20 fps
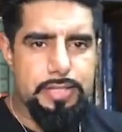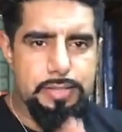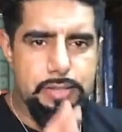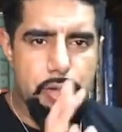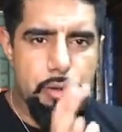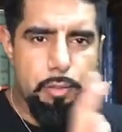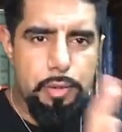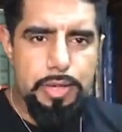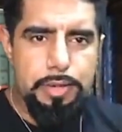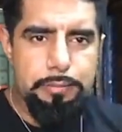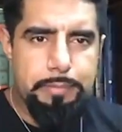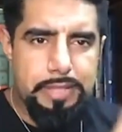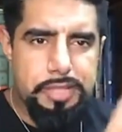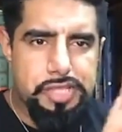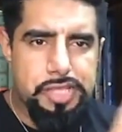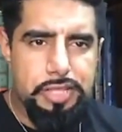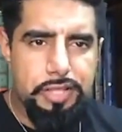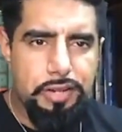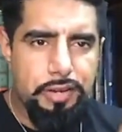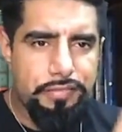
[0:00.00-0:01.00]
So I want to
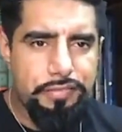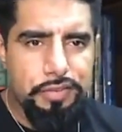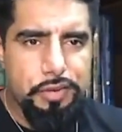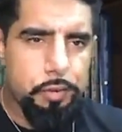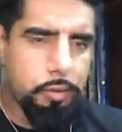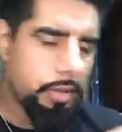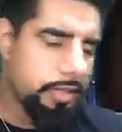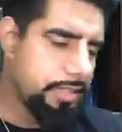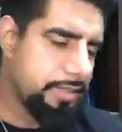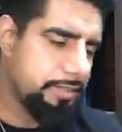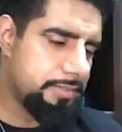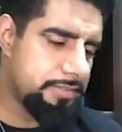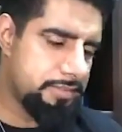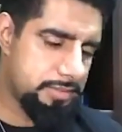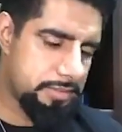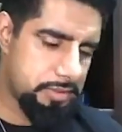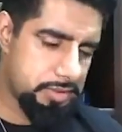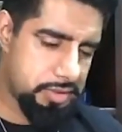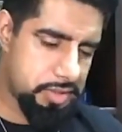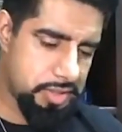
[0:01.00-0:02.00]
mention a few others
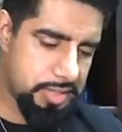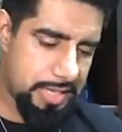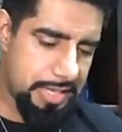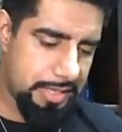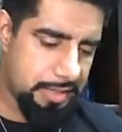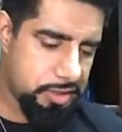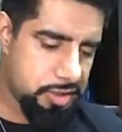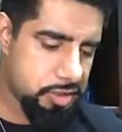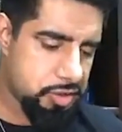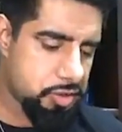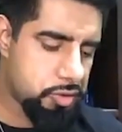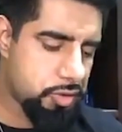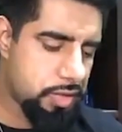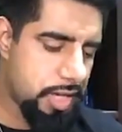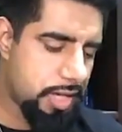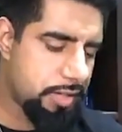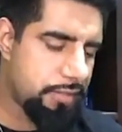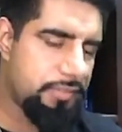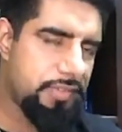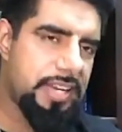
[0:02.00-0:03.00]
today, just to
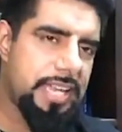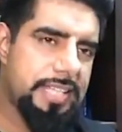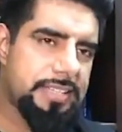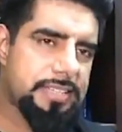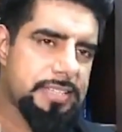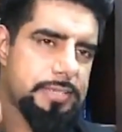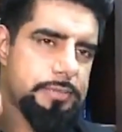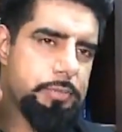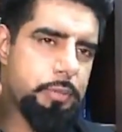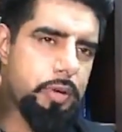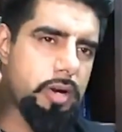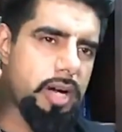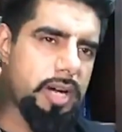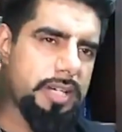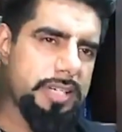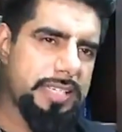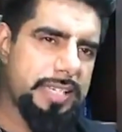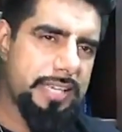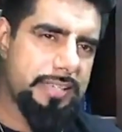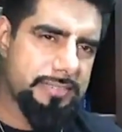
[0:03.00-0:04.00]
kind of let this
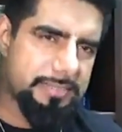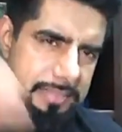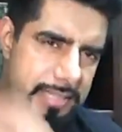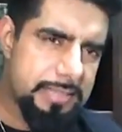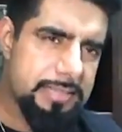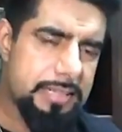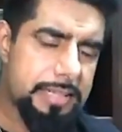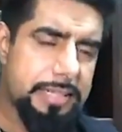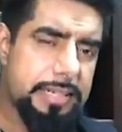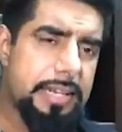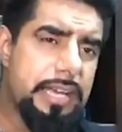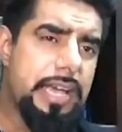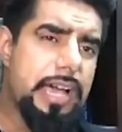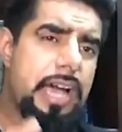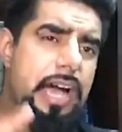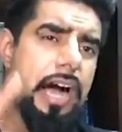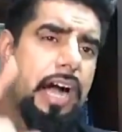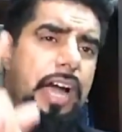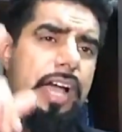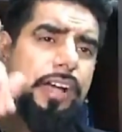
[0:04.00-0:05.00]
BukhariGate settle in.
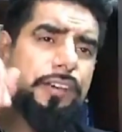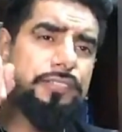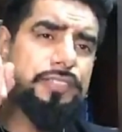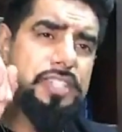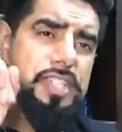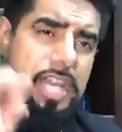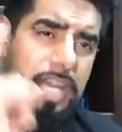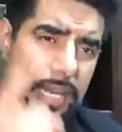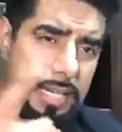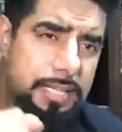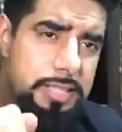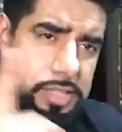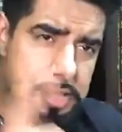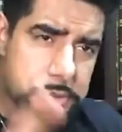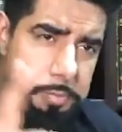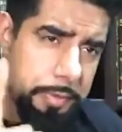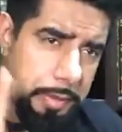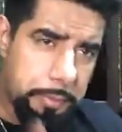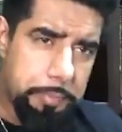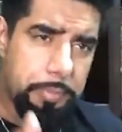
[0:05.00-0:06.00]
I have challenged
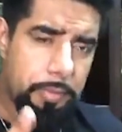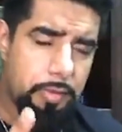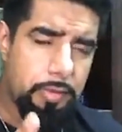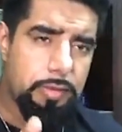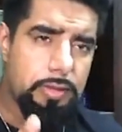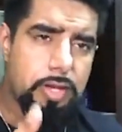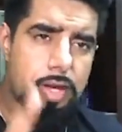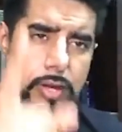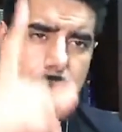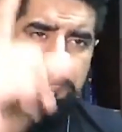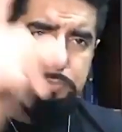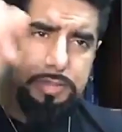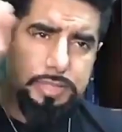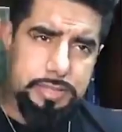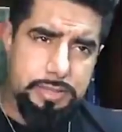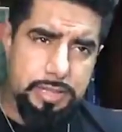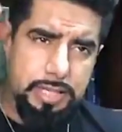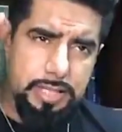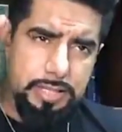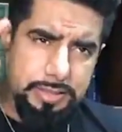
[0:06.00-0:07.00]
people, come
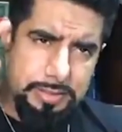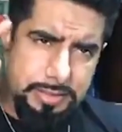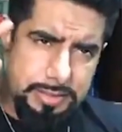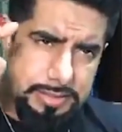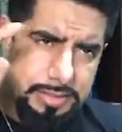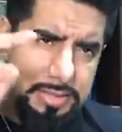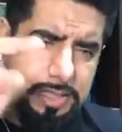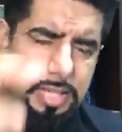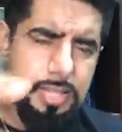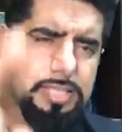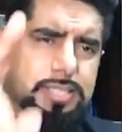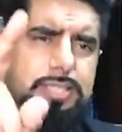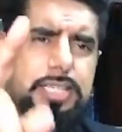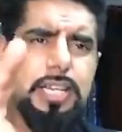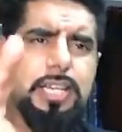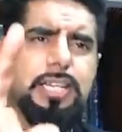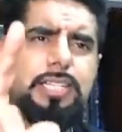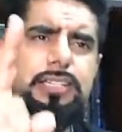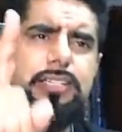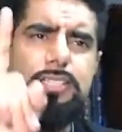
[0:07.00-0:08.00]
discuss,
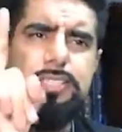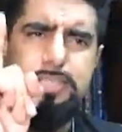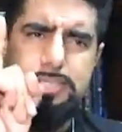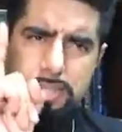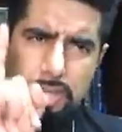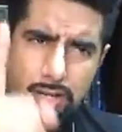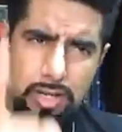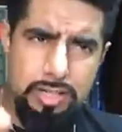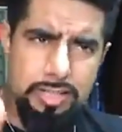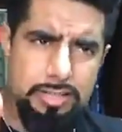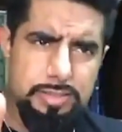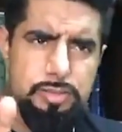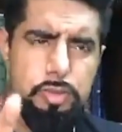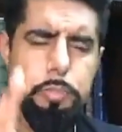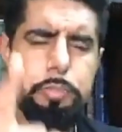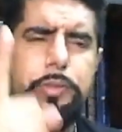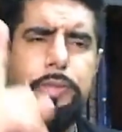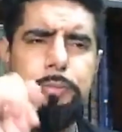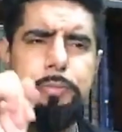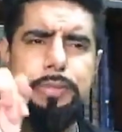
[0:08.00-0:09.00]
scholars or
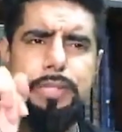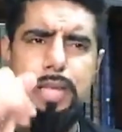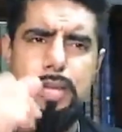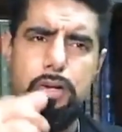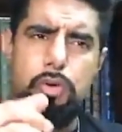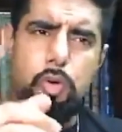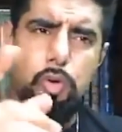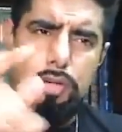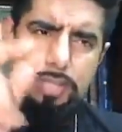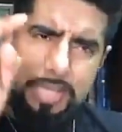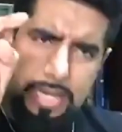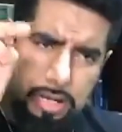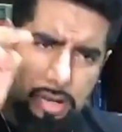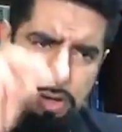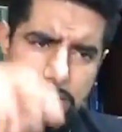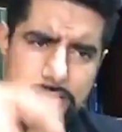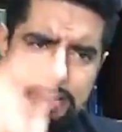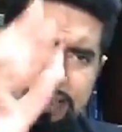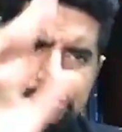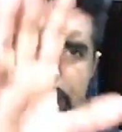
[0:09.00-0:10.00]
people that are calling out
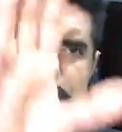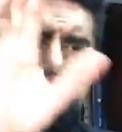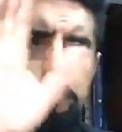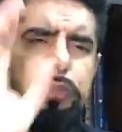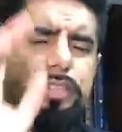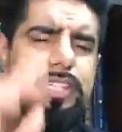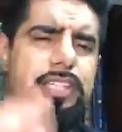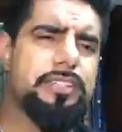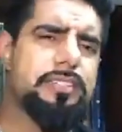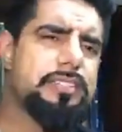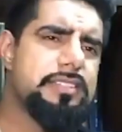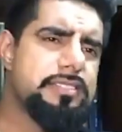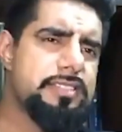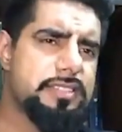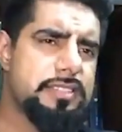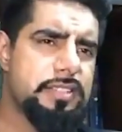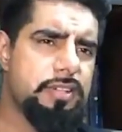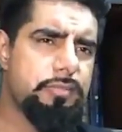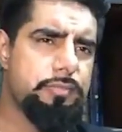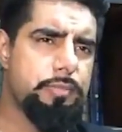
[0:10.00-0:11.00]
on this
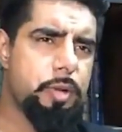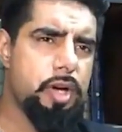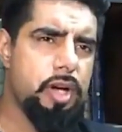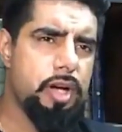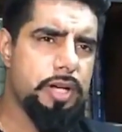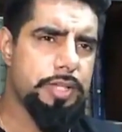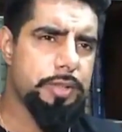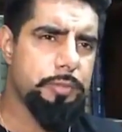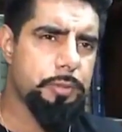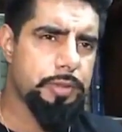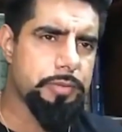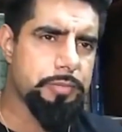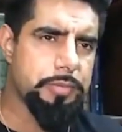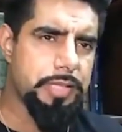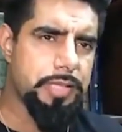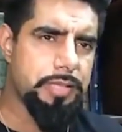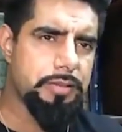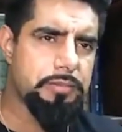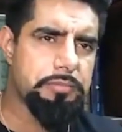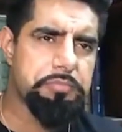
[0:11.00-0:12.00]
authenticity of Bukhari with me.